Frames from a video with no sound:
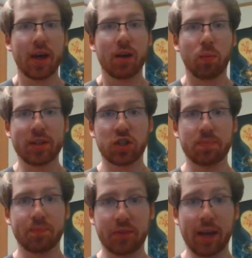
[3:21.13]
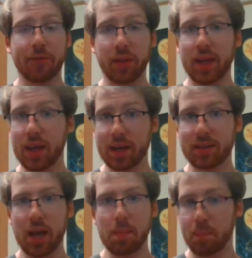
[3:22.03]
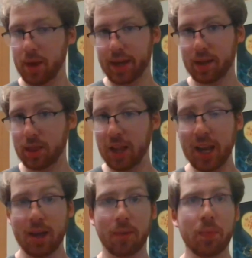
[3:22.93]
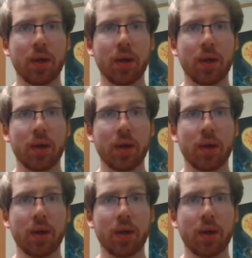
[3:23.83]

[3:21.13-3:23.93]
which definitely is a big deal.